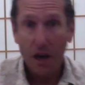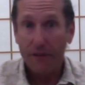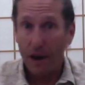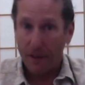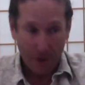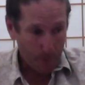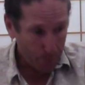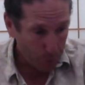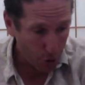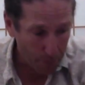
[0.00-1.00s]
if I
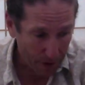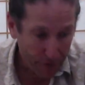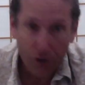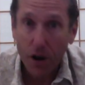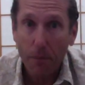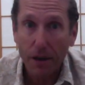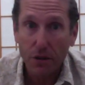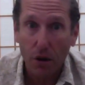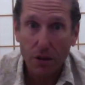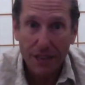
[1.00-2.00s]
put my foot on my
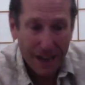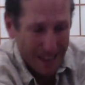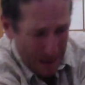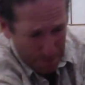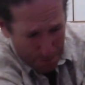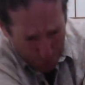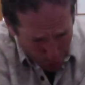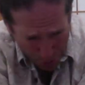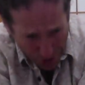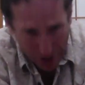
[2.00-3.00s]
dog's tail and
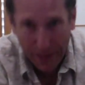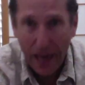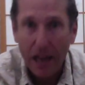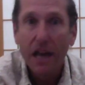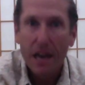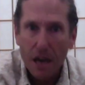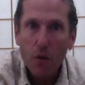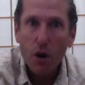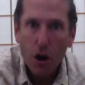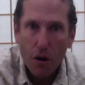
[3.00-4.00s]
pulled on that, it
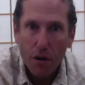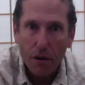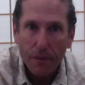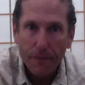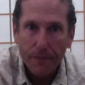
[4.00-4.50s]
would hurt.